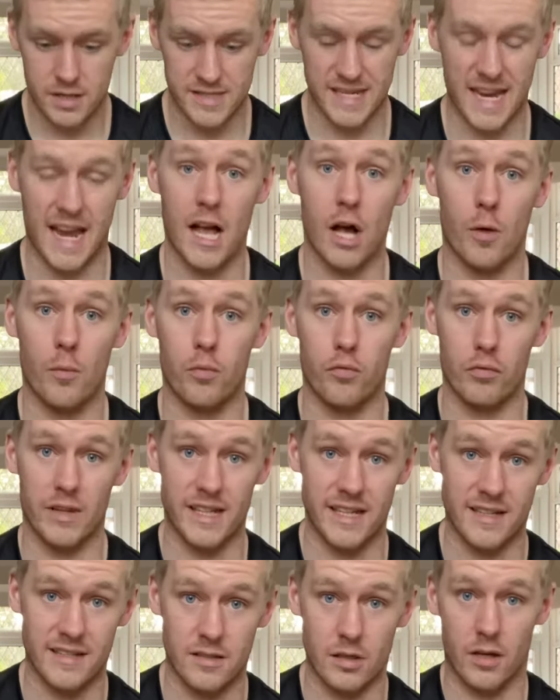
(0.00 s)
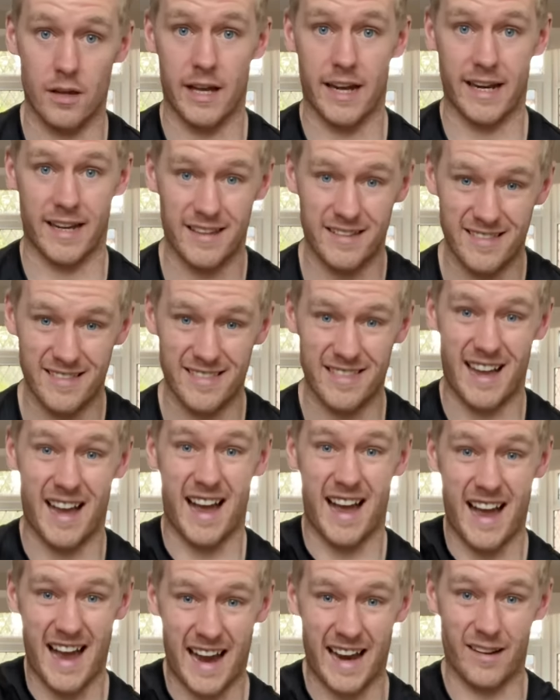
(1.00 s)
to help release sort of like that
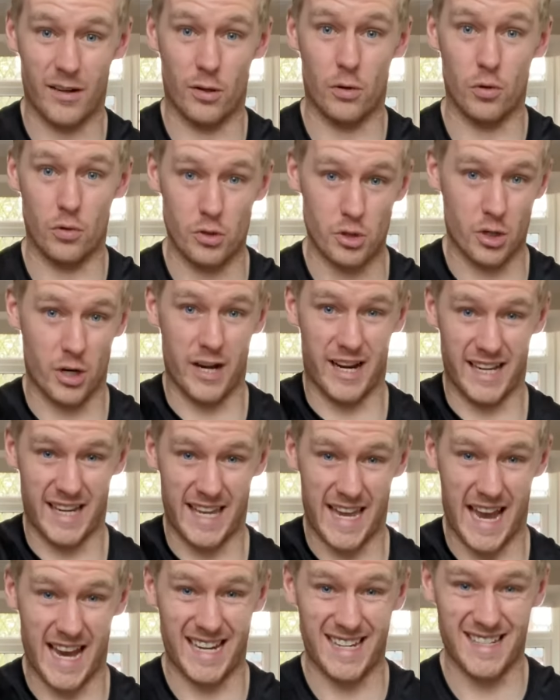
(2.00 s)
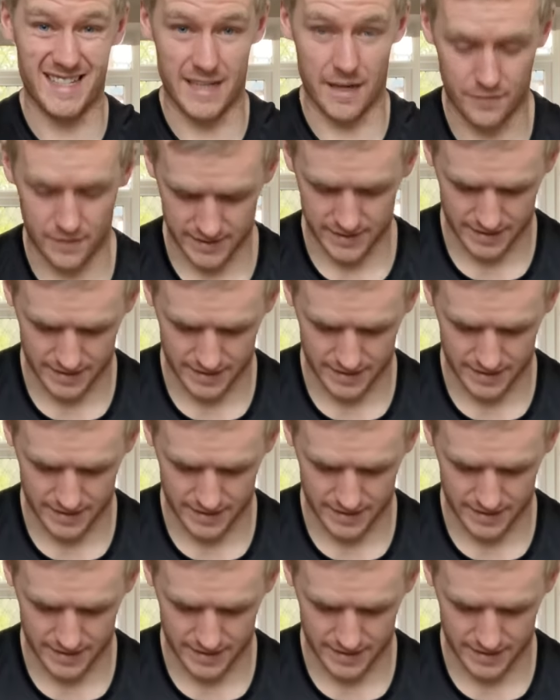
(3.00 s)
ankle joint and get any stiffness